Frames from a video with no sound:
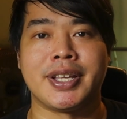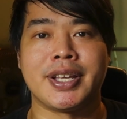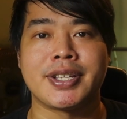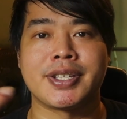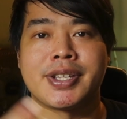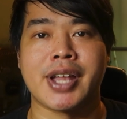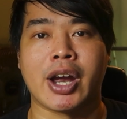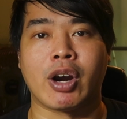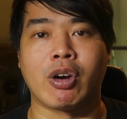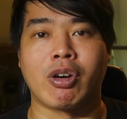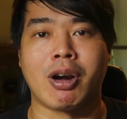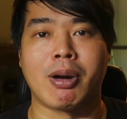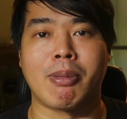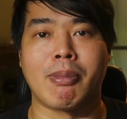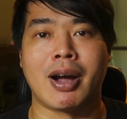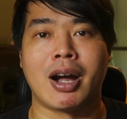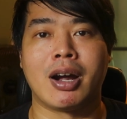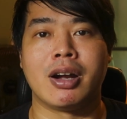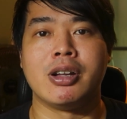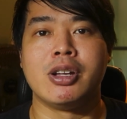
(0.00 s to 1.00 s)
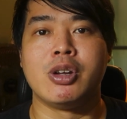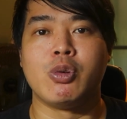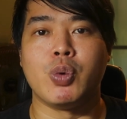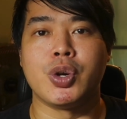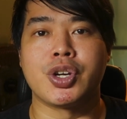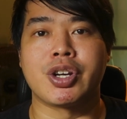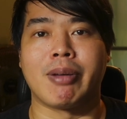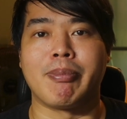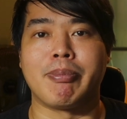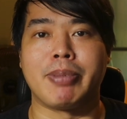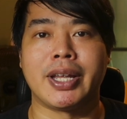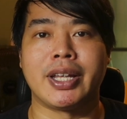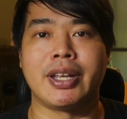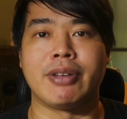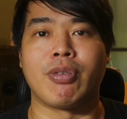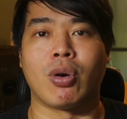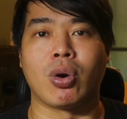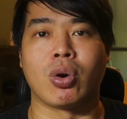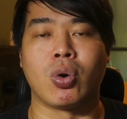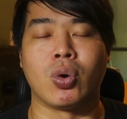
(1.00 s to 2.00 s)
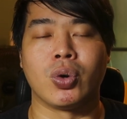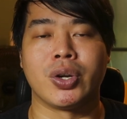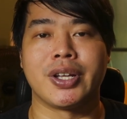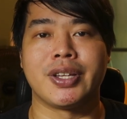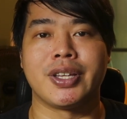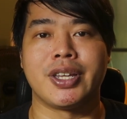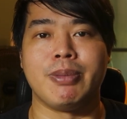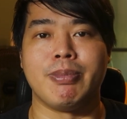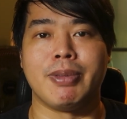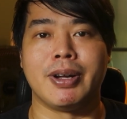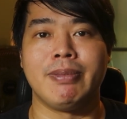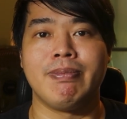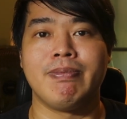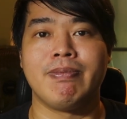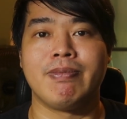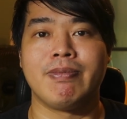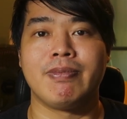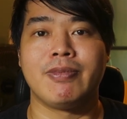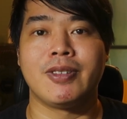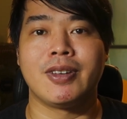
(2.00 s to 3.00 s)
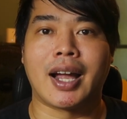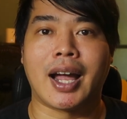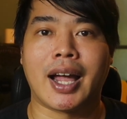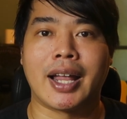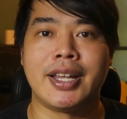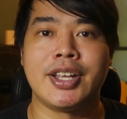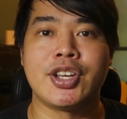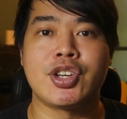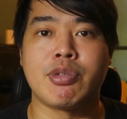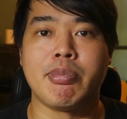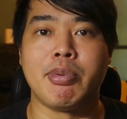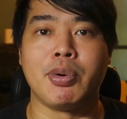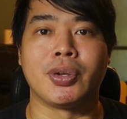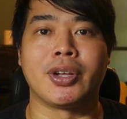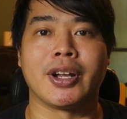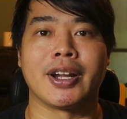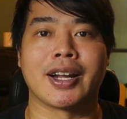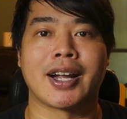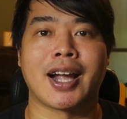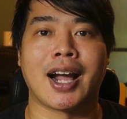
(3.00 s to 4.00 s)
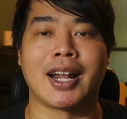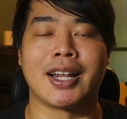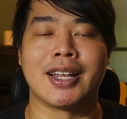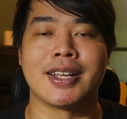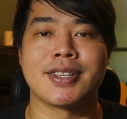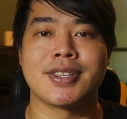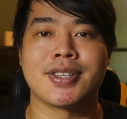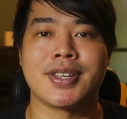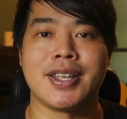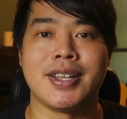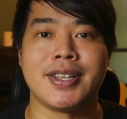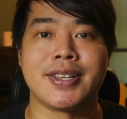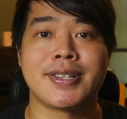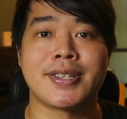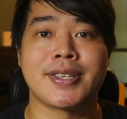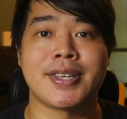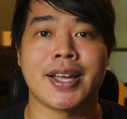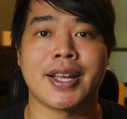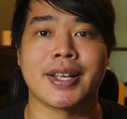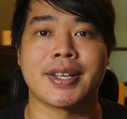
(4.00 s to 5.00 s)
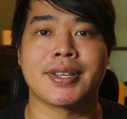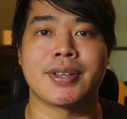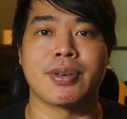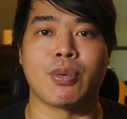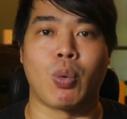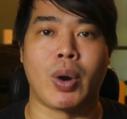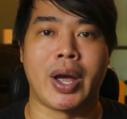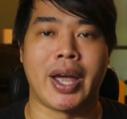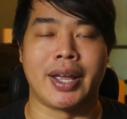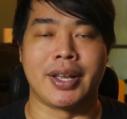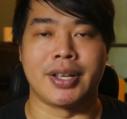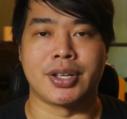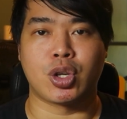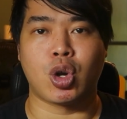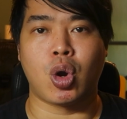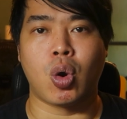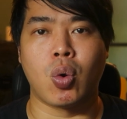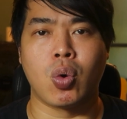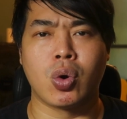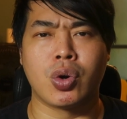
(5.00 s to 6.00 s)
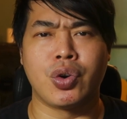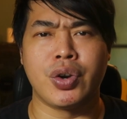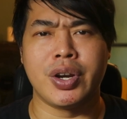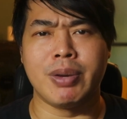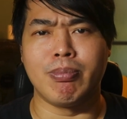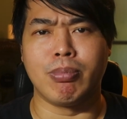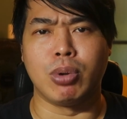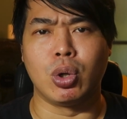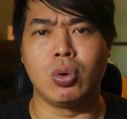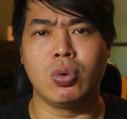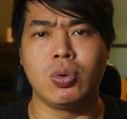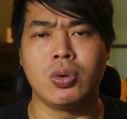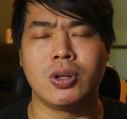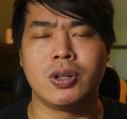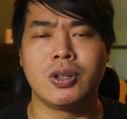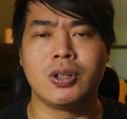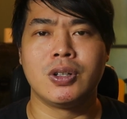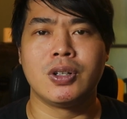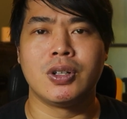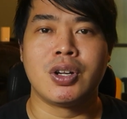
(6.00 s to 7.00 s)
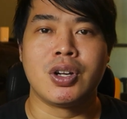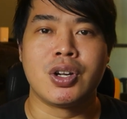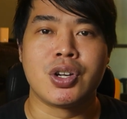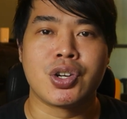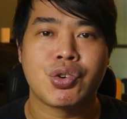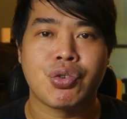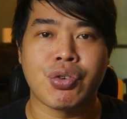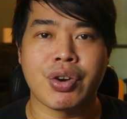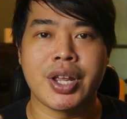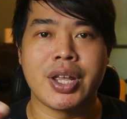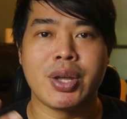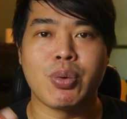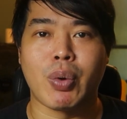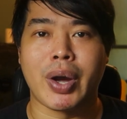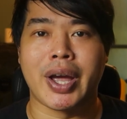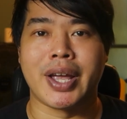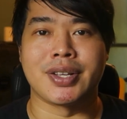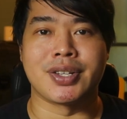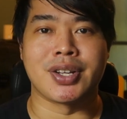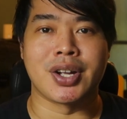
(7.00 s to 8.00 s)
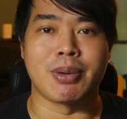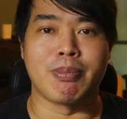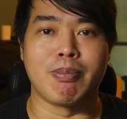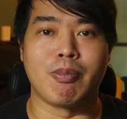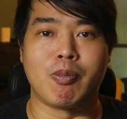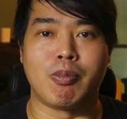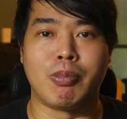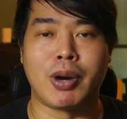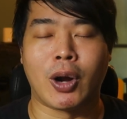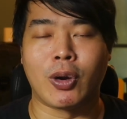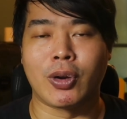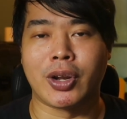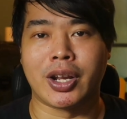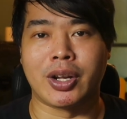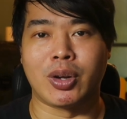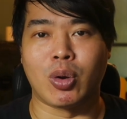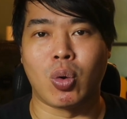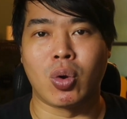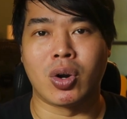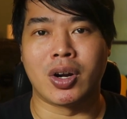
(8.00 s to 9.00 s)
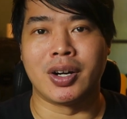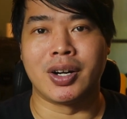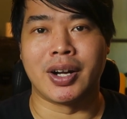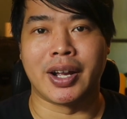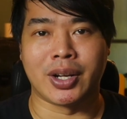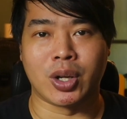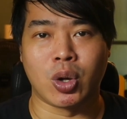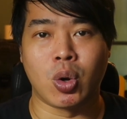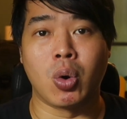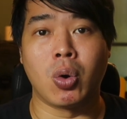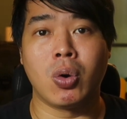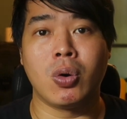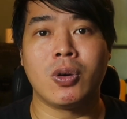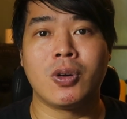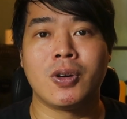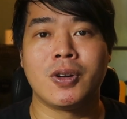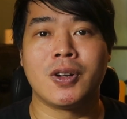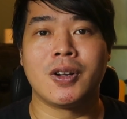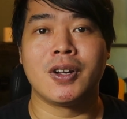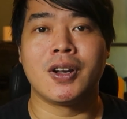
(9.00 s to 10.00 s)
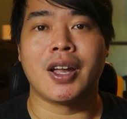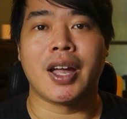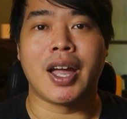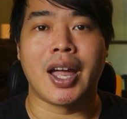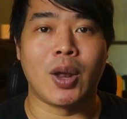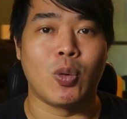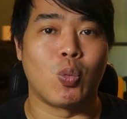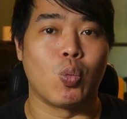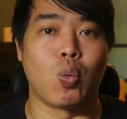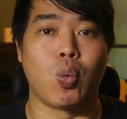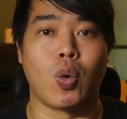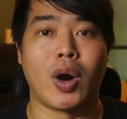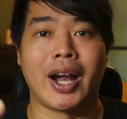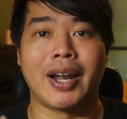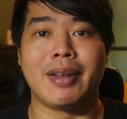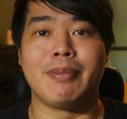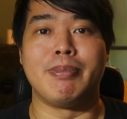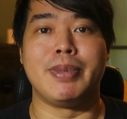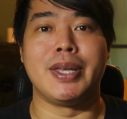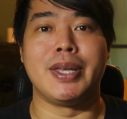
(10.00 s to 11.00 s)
this diorama, which I'm painting for Golden Demon, I distributed the colors in 6 where it's cold green blue, 3 where it's the brown and ochre and gold, and 1